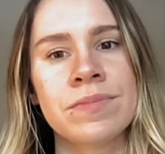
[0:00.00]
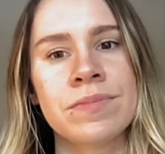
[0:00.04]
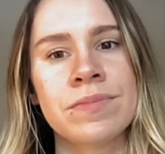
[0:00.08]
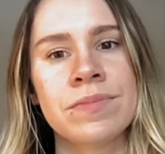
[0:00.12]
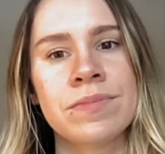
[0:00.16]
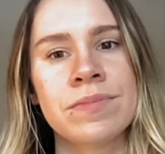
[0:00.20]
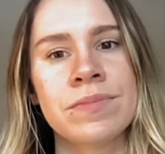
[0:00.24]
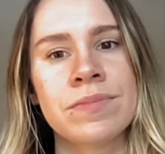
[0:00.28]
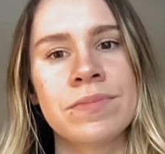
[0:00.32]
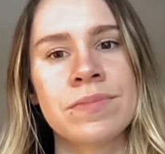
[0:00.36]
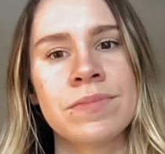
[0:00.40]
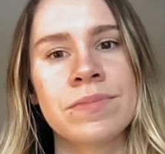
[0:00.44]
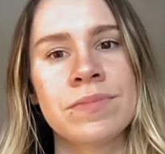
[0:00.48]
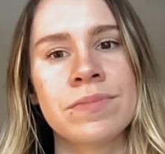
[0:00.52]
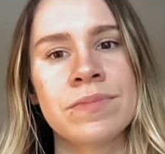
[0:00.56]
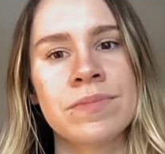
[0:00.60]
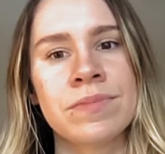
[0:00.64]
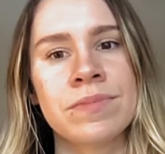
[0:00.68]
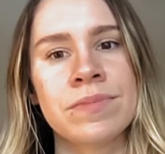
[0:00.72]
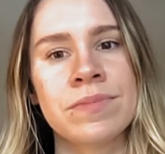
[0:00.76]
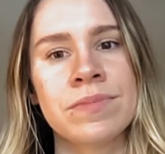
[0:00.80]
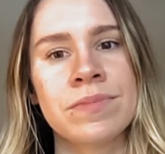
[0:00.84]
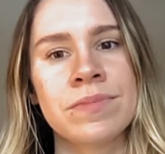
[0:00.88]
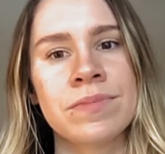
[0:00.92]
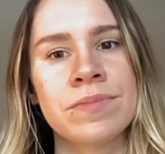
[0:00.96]

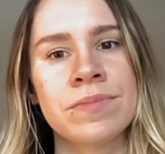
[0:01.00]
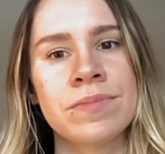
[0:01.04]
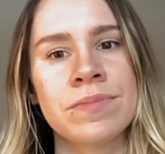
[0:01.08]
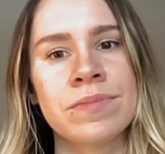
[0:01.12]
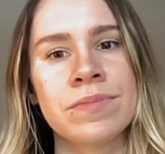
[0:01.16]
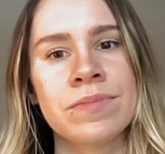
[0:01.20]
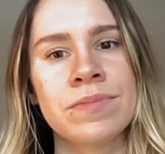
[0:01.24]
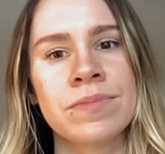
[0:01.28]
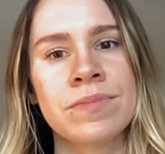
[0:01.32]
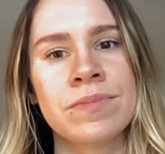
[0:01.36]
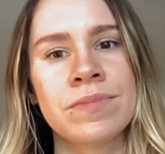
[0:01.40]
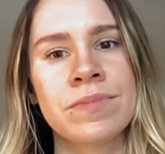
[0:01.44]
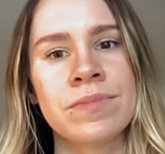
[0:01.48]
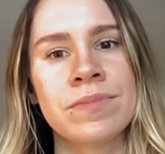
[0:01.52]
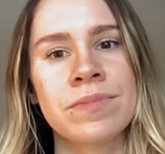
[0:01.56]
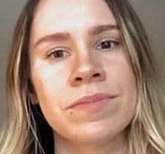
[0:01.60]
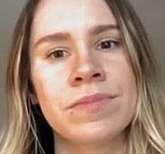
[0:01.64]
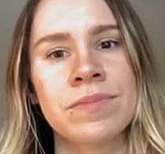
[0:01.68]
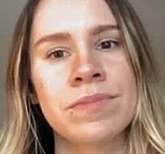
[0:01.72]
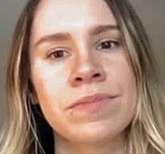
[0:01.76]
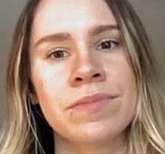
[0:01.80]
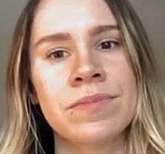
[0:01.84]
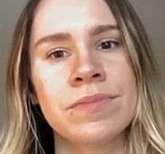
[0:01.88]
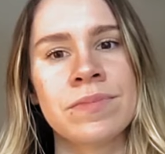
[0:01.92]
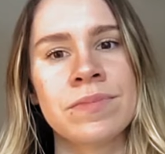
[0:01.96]

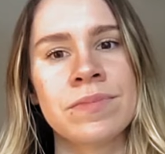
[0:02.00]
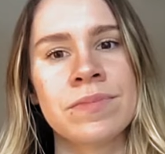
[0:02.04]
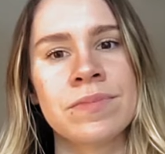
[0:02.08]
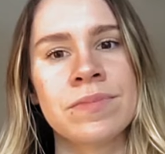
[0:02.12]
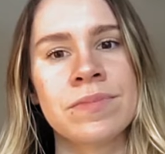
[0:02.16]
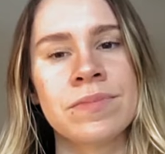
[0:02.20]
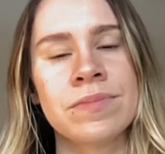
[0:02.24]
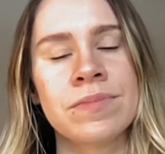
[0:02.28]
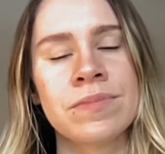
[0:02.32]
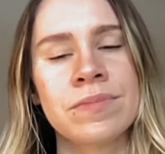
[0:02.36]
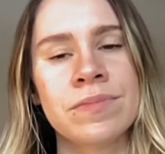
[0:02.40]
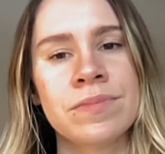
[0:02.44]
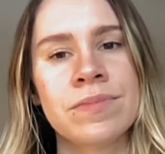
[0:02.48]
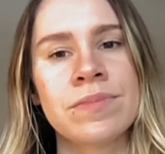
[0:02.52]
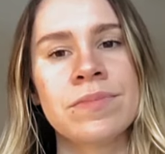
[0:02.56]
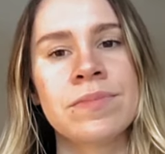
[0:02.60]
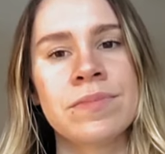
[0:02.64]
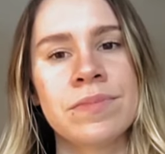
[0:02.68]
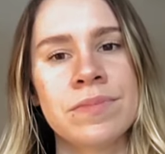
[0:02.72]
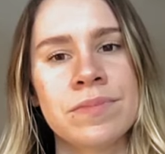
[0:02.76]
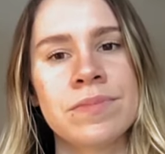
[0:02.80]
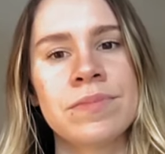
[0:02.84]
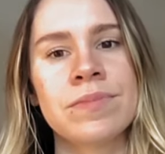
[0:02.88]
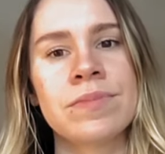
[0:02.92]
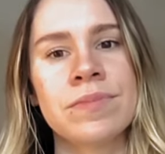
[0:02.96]

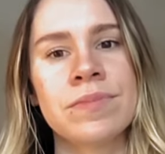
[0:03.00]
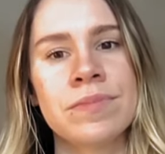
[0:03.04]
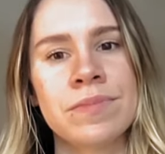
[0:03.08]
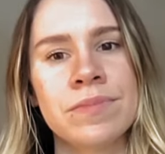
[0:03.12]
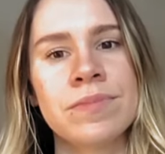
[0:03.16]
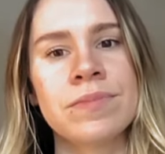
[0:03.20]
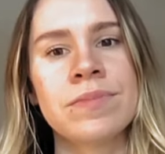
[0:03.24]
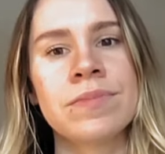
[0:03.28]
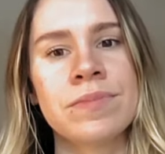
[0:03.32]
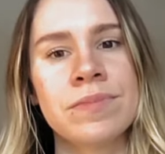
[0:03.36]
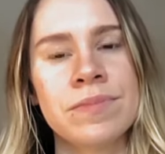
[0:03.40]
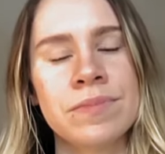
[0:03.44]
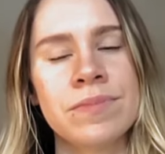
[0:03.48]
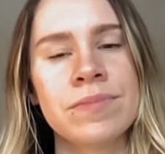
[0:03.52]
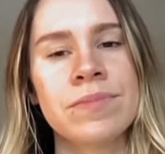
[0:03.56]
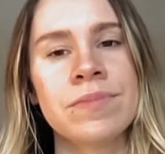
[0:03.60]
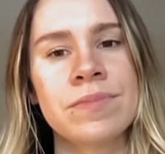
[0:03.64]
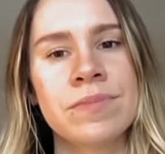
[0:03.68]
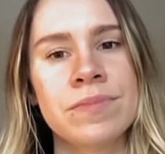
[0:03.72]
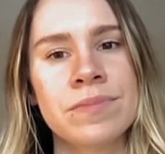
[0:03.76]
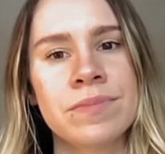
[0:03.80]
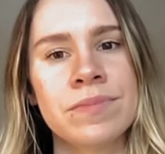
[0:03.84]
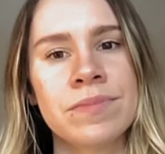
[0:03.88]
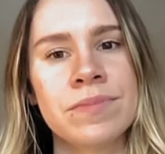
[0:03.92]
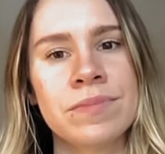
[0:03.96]

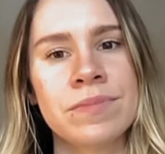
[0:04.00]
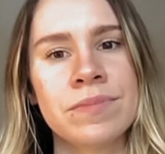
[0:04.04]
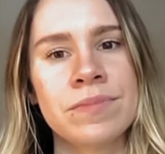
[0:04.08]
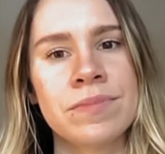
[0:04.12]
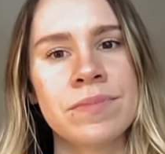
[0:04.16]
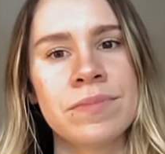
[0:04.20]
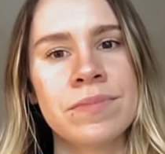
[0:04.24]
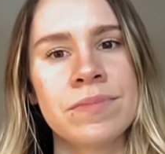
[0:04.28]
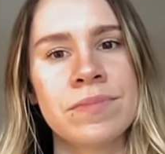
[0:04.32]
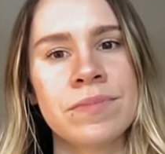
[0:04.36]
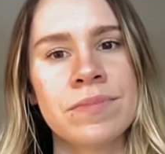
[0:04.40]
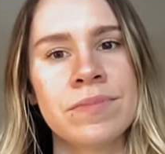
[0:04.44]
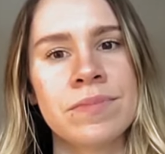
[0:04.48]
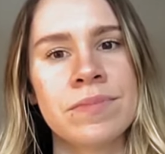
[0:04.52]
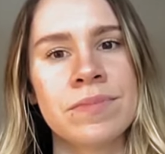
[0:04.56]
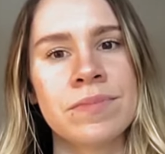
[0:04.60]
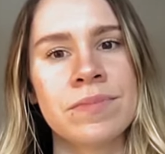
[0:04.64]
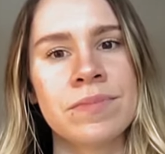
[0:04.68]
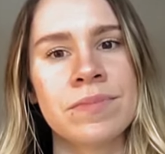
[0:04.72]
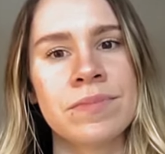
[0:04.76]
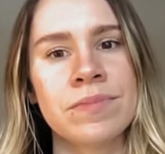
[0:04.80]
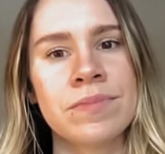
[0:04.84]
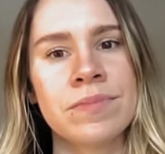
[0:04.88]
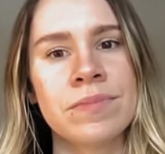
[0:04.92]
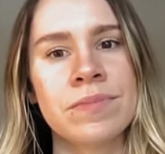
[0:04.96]

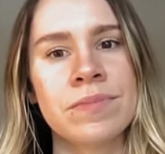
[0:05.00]
[no speech]